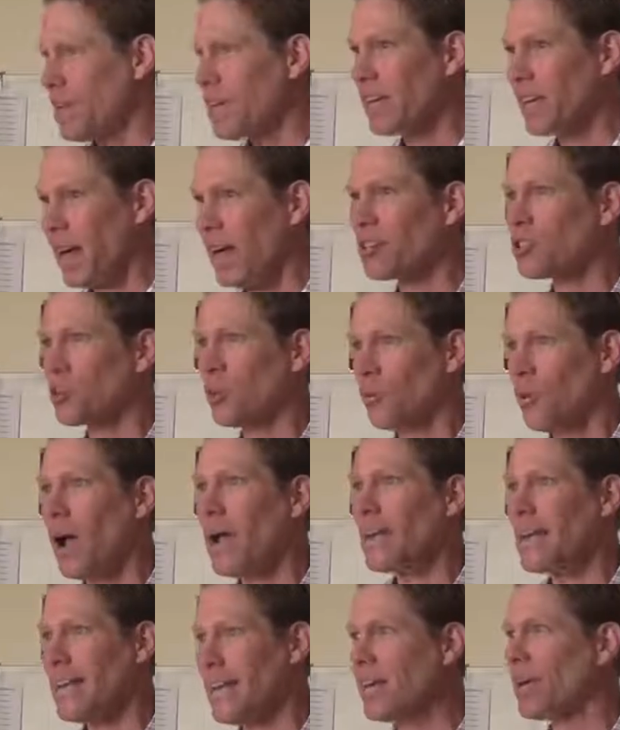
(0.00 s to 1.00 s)
We can actually
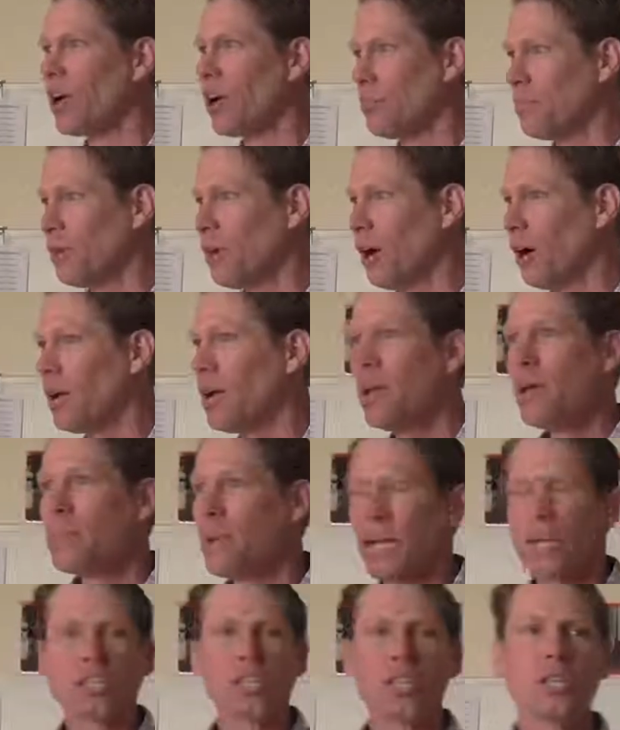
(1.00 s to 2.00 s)
write in our book
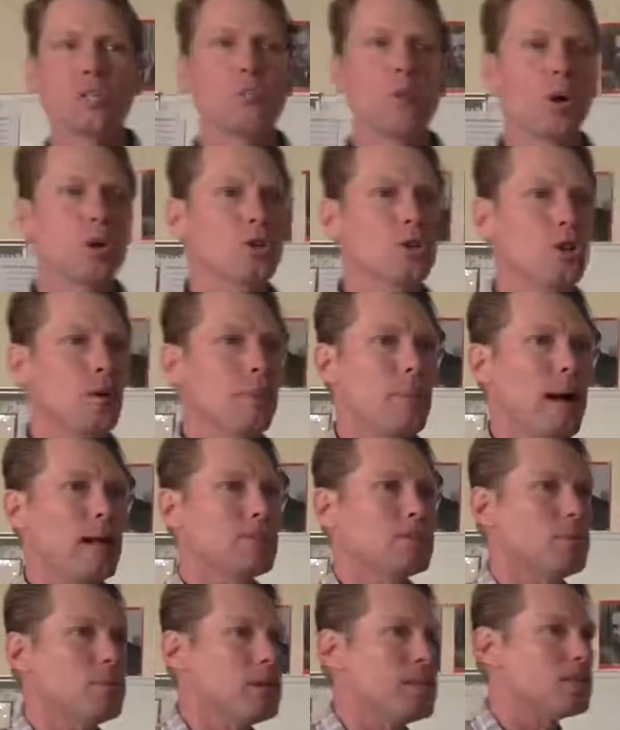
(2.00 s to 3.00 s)
because these books are
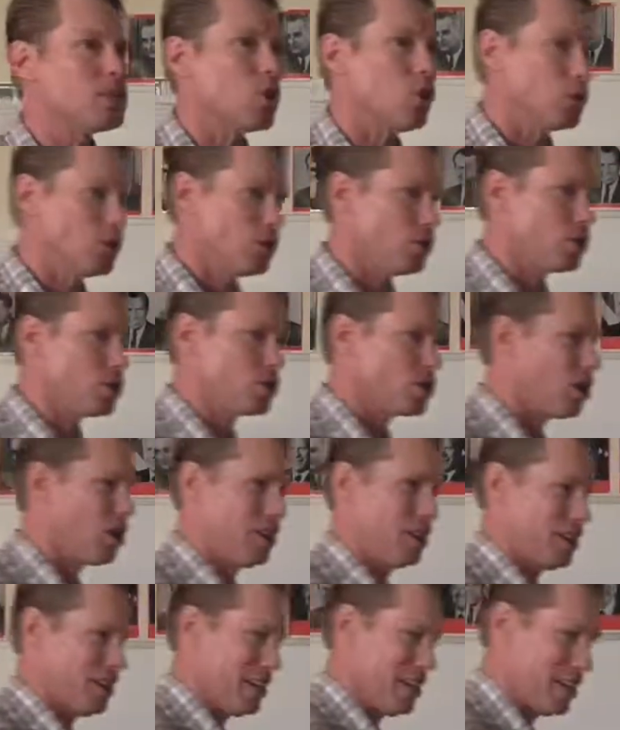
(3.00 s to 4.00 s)
about to be sold or
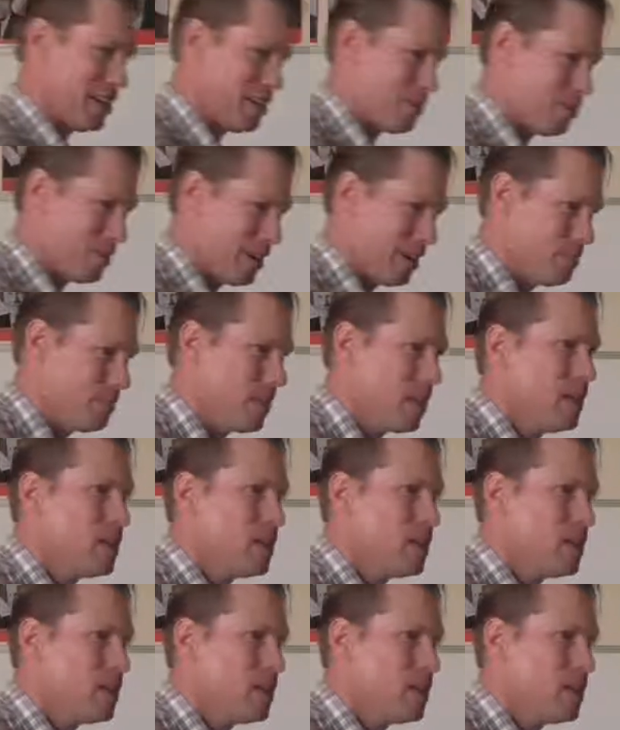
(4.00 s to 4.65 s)
discarded anyway.